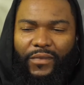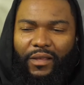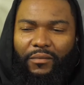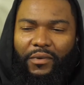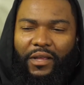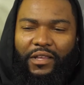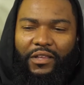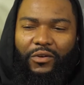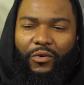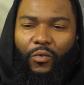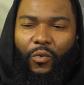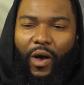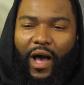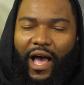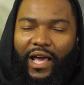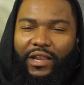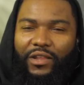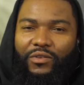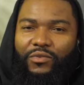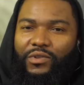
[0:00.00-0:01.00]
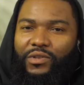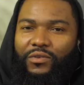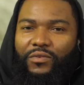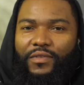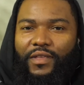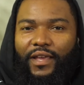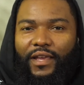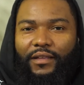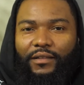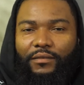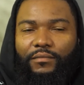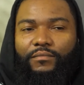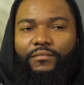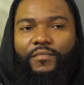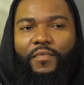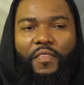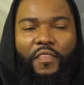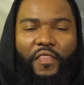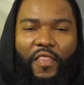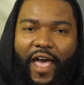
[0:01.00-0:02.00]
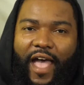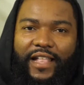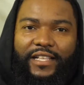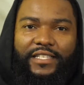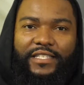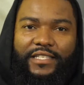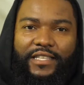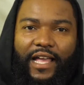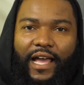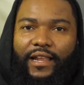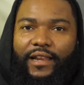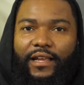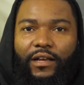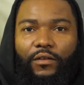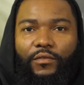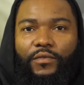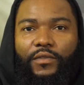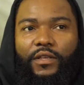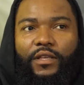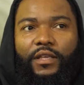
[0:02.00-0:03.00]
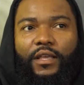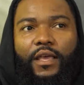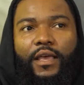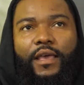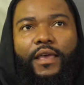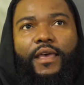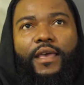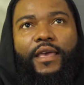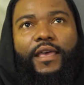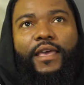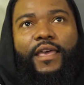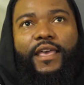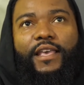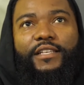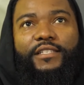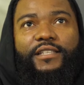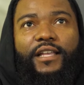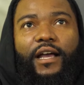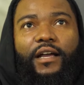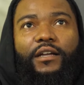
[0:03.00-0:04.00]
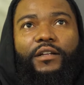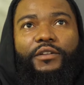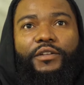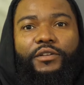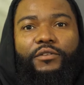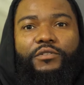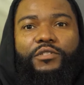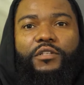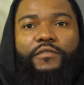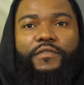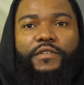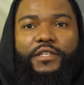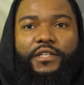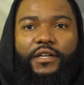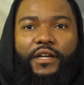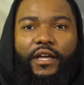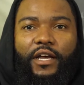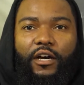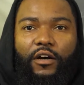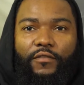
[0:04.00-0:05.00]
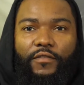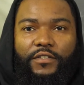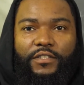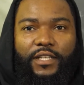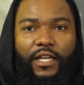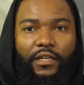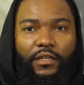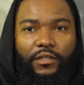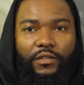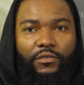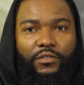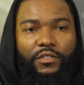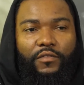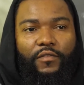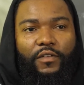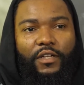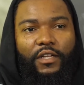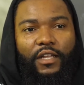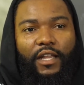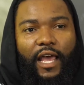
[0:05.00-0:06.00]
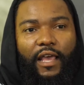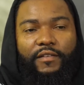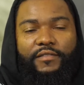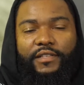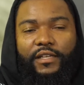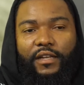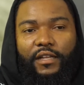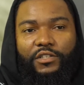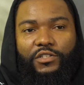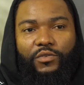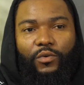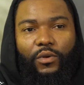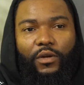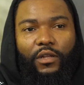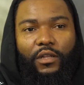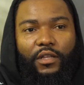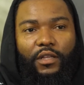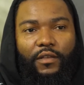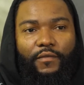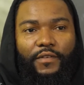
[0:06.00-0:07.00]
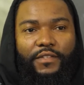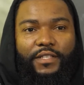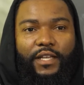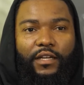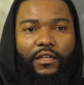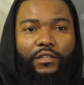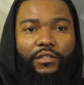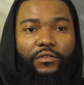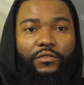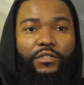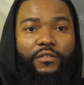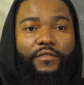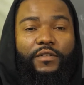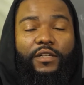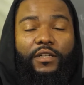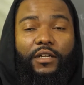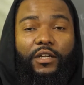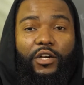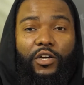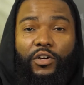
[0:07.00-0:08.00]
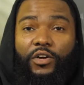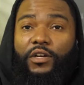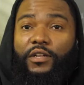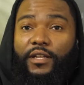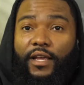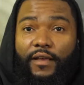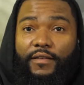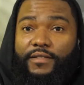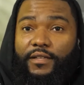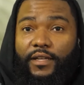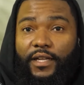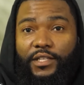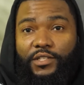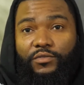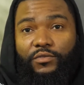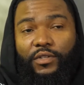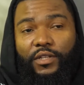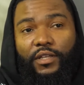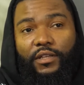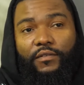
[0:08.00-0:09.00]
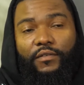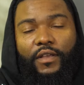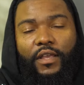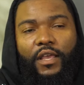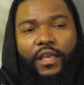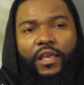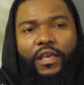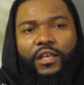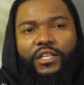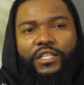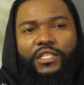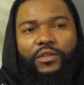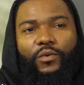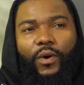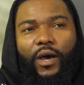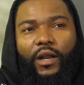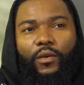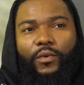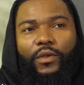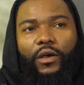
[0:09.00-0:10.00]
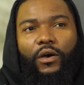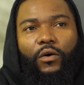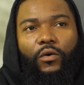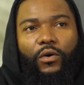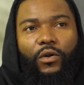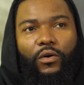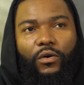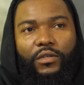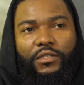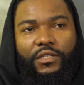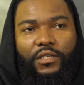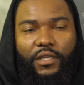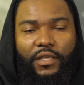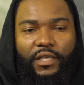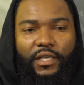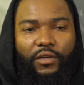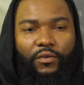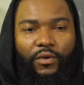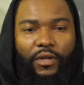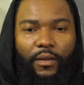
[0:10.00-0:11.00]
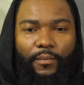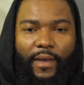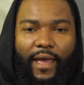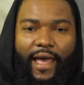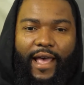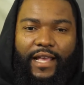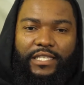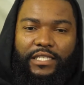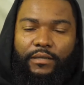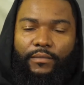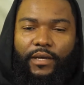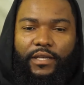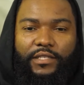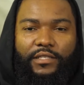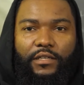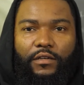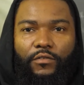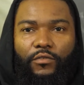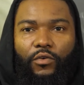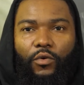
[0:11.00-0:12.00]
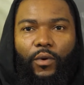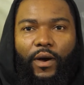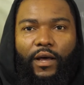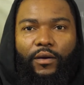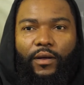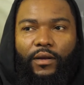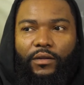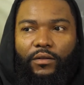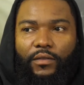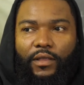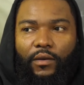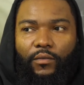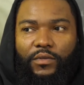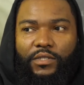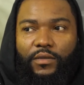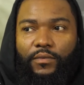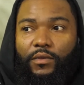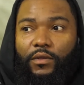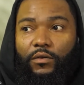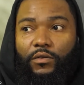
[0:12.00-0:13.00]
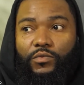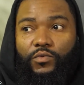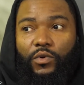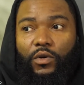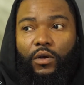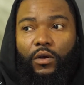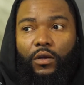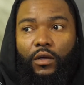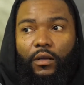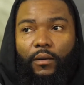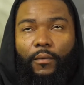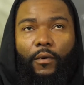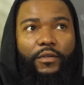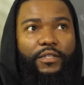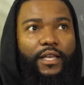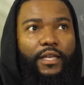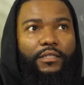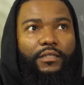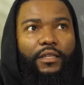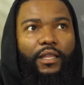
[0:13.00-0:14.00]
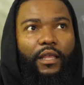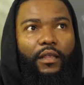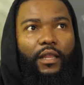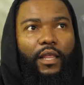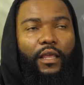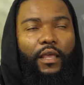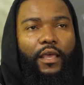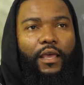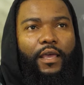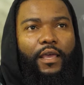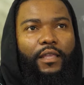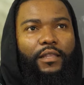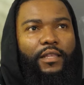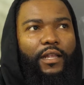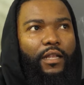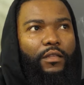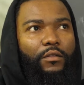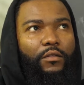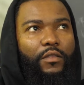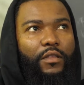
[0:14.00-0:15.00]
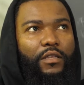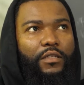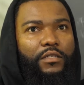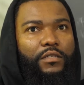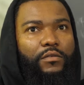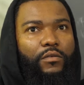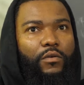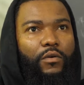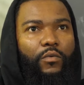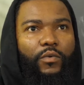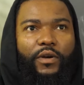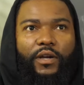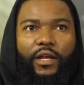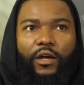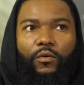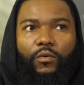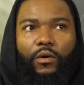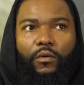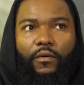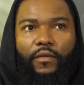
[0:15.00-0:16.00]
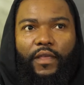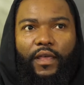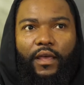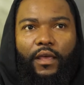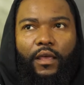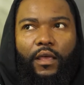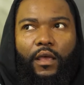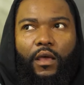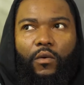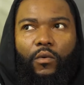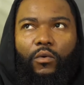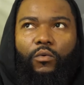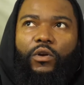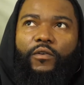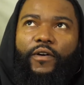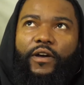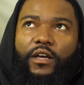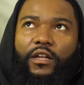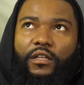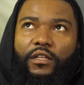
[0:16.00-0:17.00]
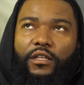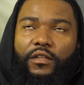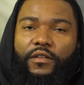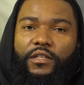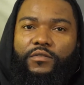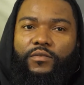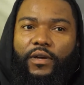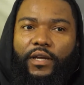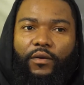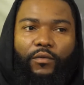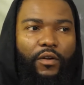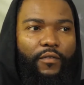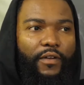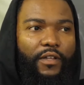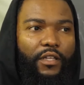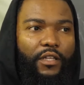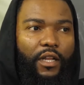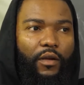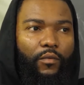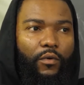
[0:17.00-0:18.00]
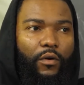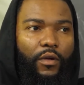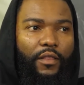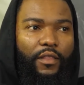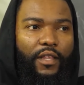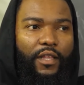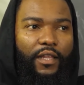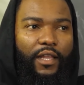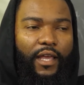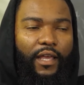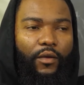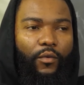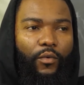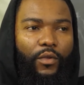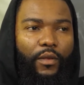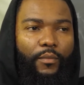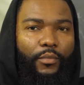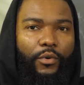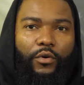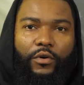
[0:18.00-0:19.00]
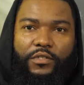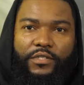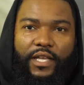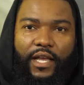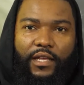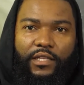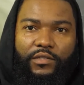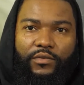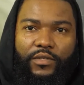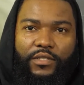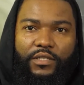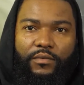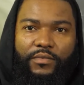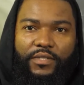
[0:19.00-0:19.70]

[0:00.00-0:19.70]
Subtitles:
And I'm like, yo, why do you do that? That's not healthy. It's not conducive to your health. It's not conducive to the lifestyle that you want to live. It's not conducive to the current lifestyle that you live. So why do we hold on to guilt? And I'm asking myself, well, why do I do that? When something goes wrong, I'm always asking things like, did I do this? Or where did I go wrong with that? Well, what if I could have did this right? What if I did that wrong? And then like when it boils down to it,